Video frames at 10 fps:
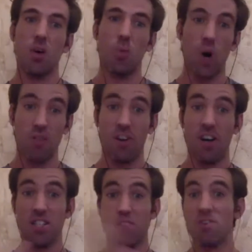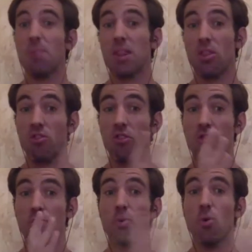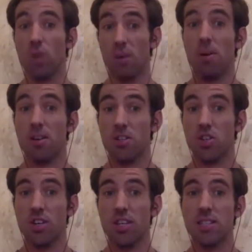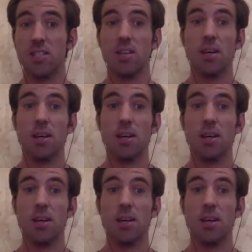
wildfires are ripping through poorly planted trees.